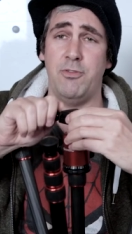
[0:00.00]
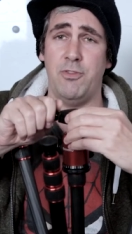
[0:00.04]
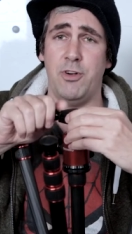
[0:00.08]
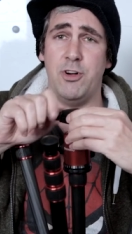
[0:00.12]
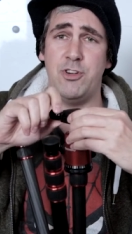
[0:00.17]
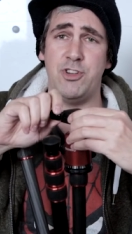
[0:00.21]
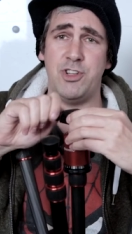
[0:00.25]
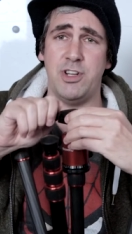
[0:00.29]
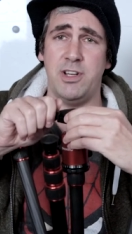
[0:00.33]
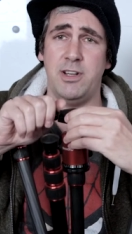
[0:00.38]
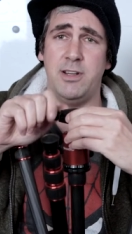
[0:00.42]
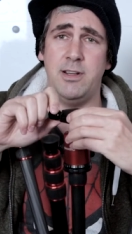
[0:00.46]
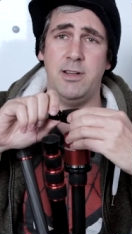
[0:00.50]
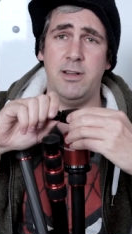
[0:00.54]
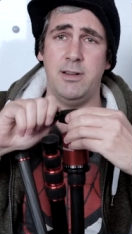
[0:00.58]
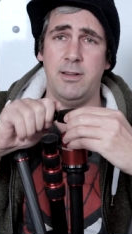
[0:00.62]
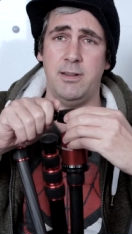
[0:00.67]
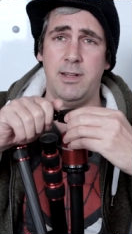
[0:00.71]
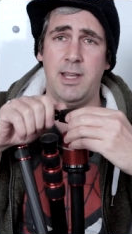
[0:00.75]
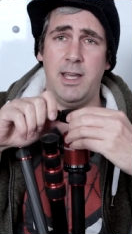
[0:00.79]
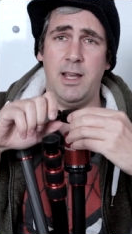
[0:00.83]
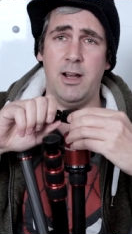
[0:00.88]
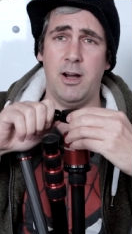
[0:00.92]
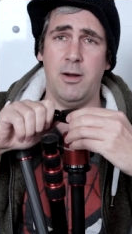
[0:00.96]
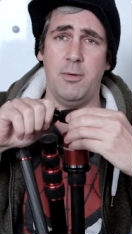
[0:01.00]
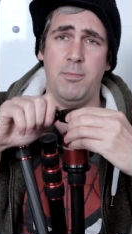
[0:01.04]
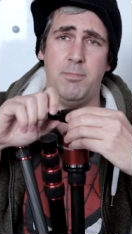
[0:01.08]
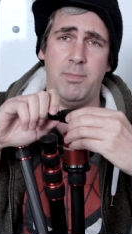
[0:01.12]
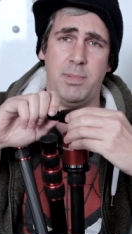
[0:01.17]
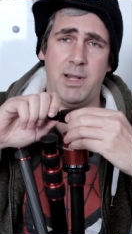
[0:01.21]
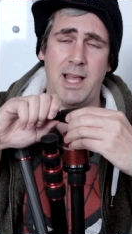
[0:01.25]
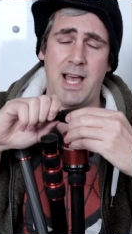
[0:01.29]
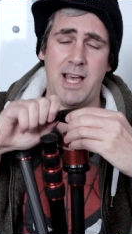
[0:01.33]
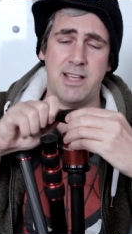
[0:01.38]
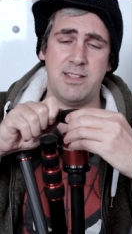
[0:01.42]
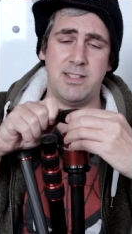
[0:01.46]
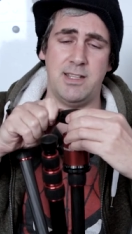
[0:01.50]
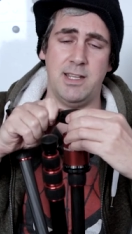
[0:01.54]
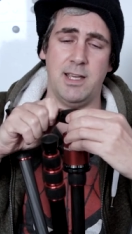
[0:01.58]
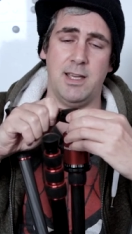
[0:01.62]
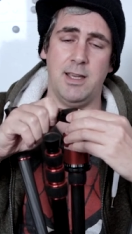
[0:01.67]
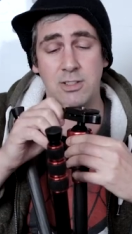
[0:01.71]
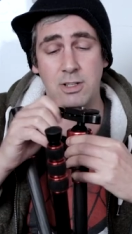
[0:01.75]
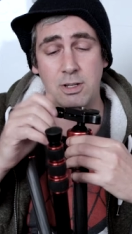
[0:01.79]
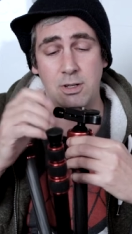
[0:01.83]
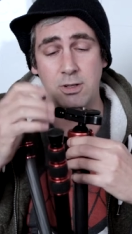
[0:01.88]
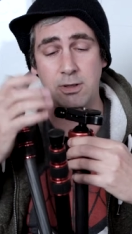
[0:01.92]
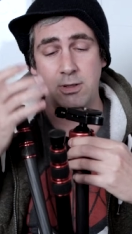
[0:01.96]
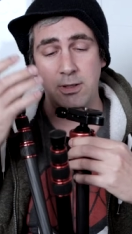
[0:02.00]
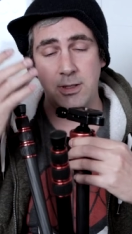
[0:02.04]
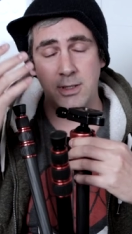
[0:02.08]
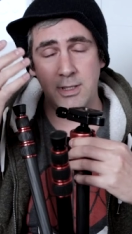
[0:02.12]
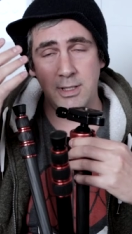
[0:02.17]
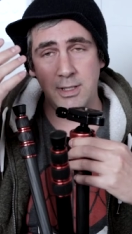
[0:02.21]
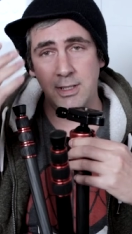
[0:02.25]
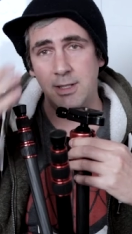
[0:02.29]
version, they are plastic. So